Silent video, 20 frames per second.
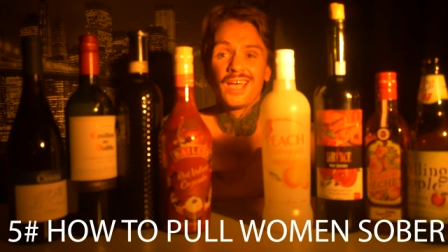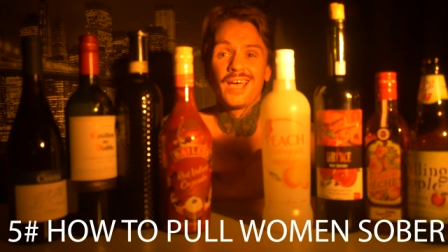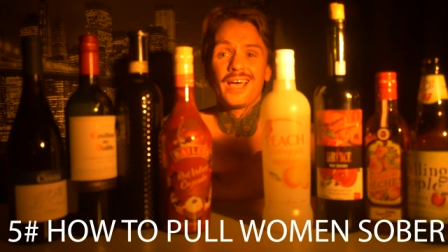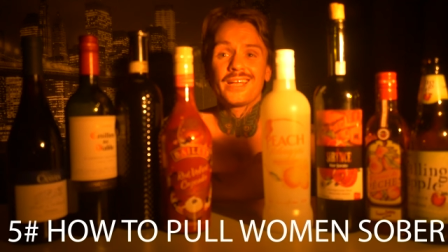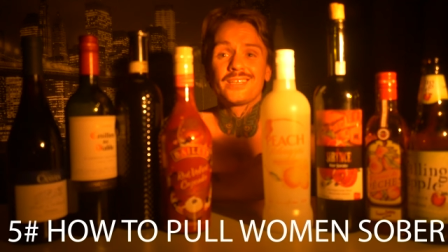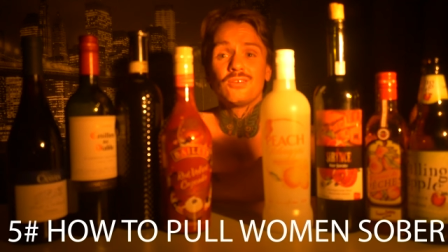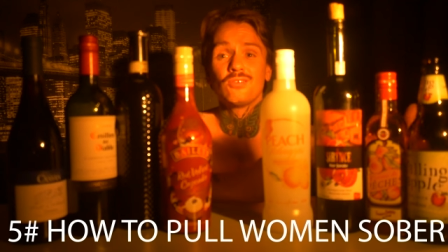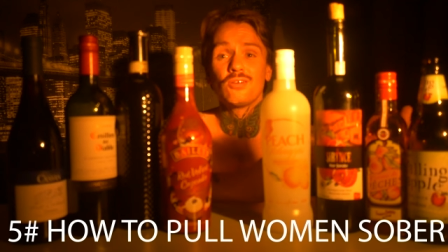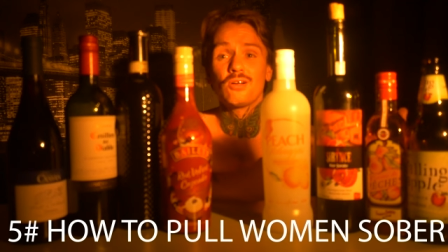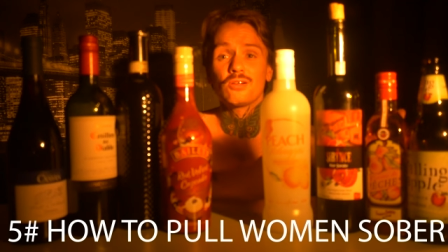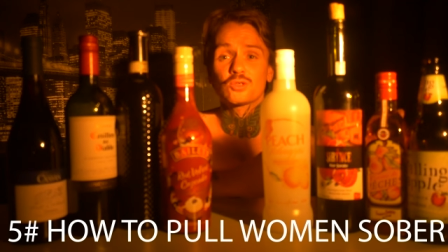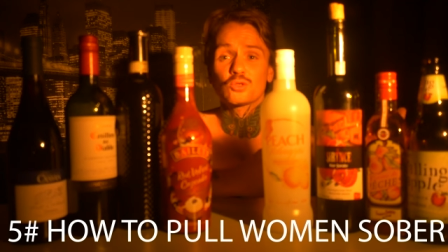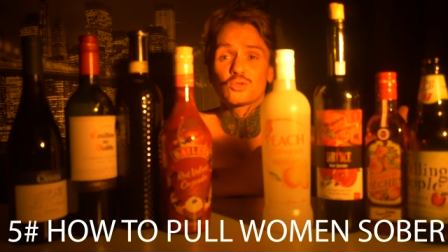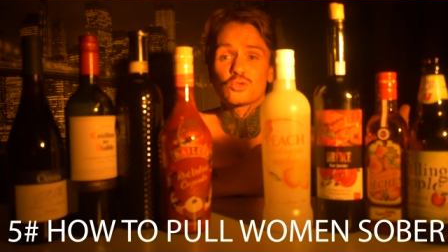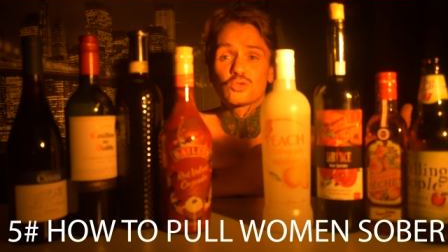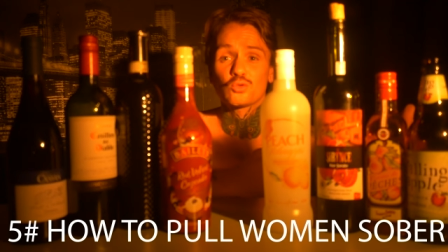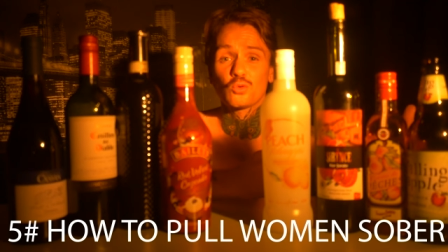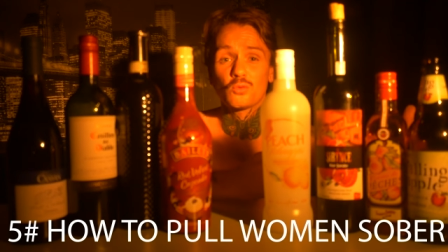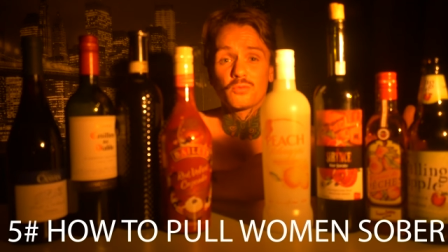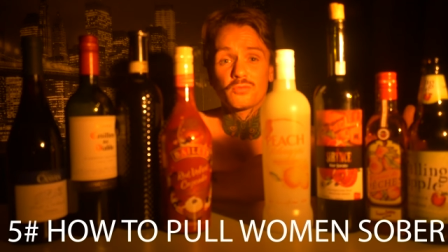and you're also
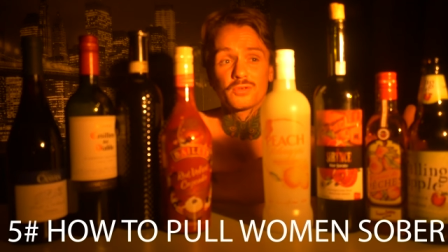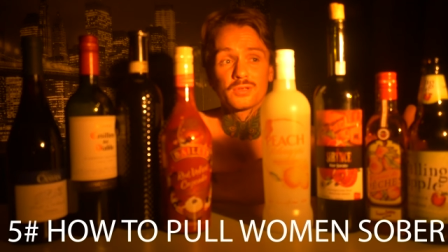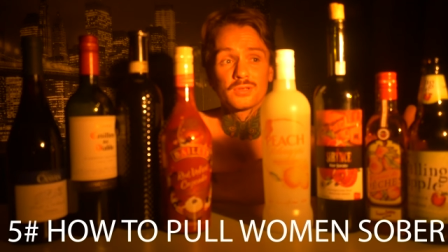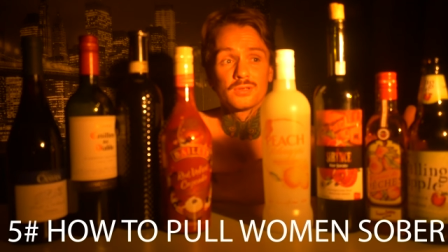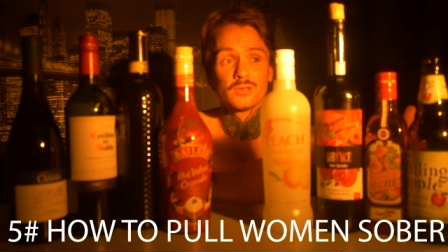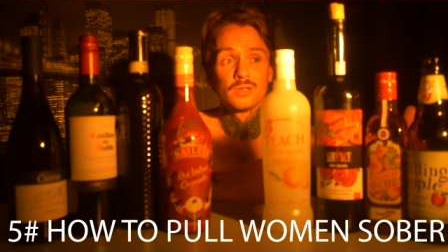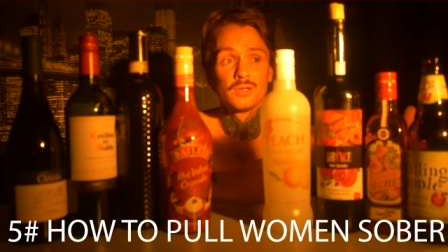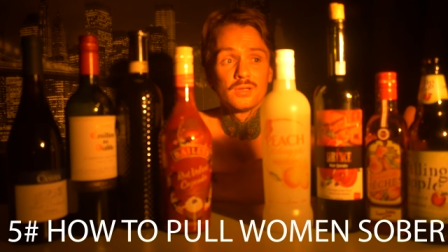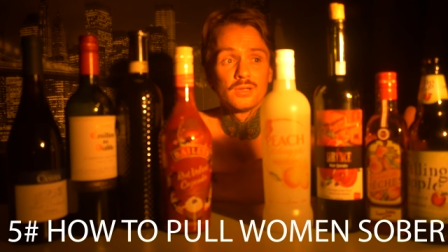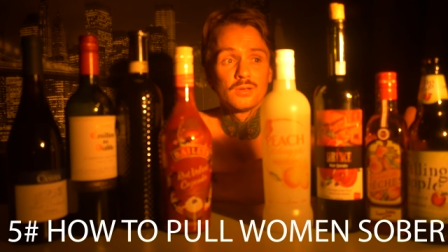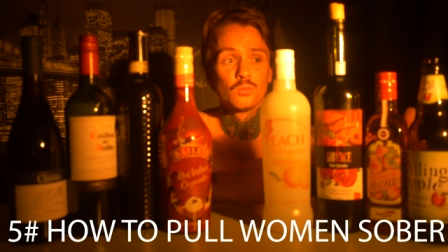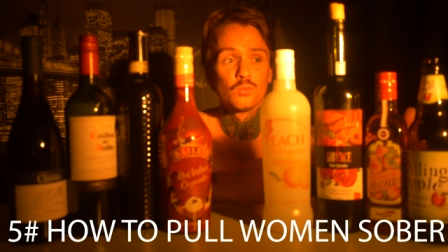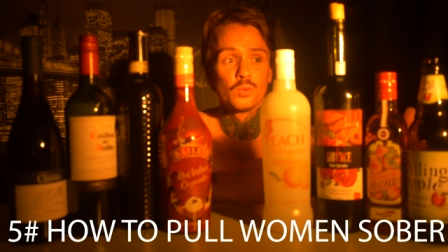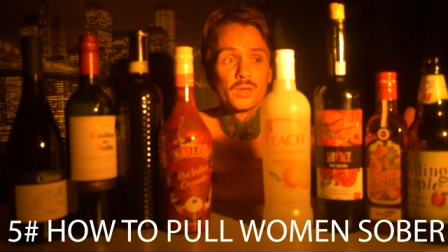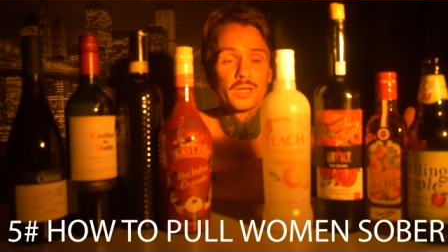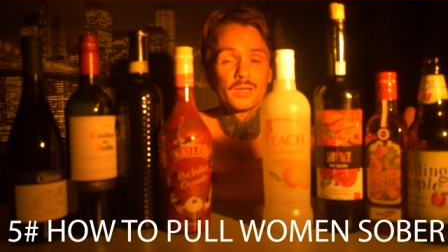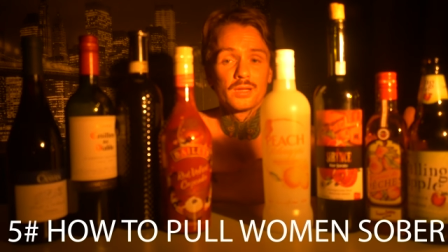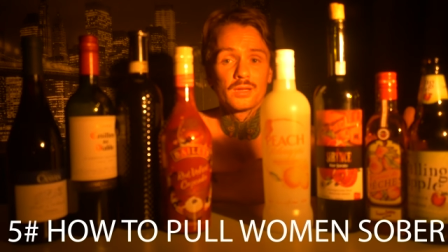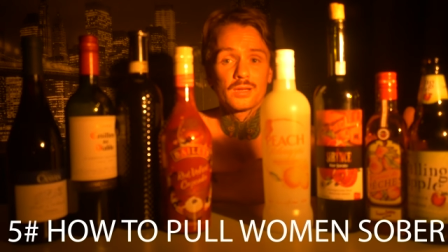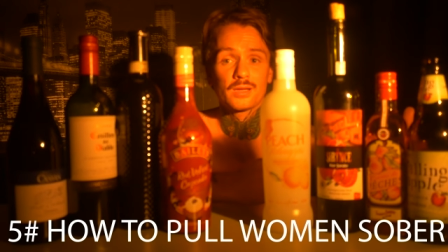suffering
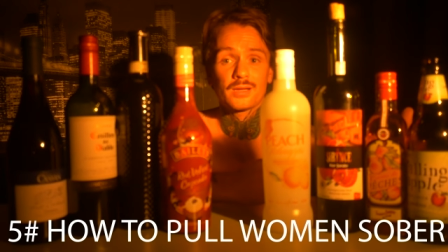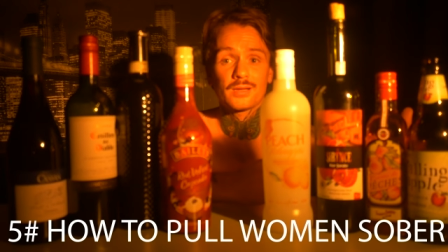with